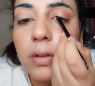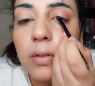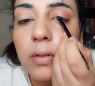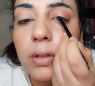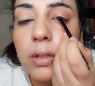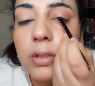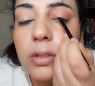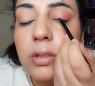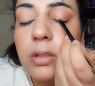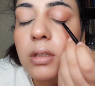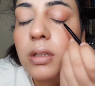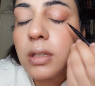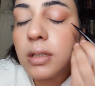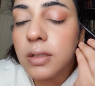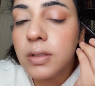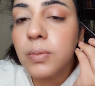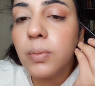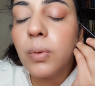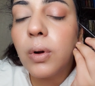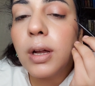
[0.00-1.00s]
which
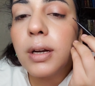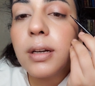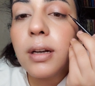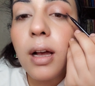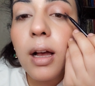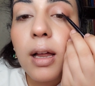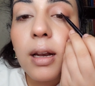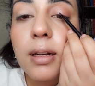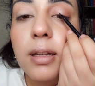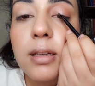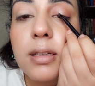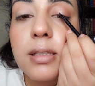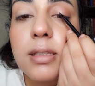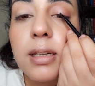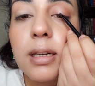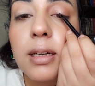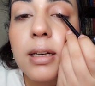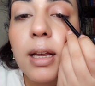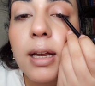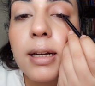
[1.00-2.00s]
is what Alia's
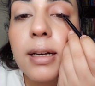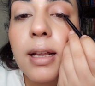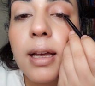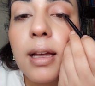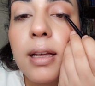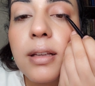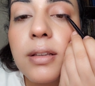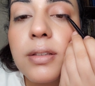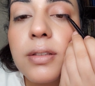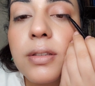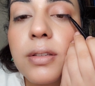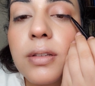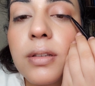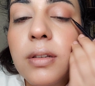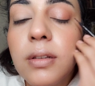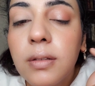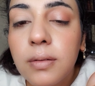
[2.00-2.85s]
lid line has.